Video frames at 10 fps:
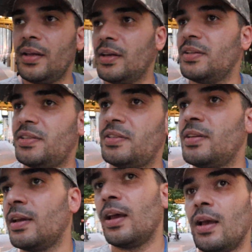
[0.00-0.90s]

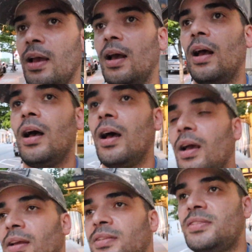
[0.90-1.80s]
Is
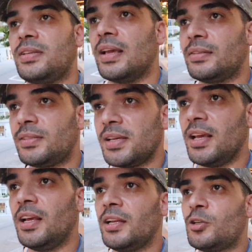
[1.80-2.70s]
it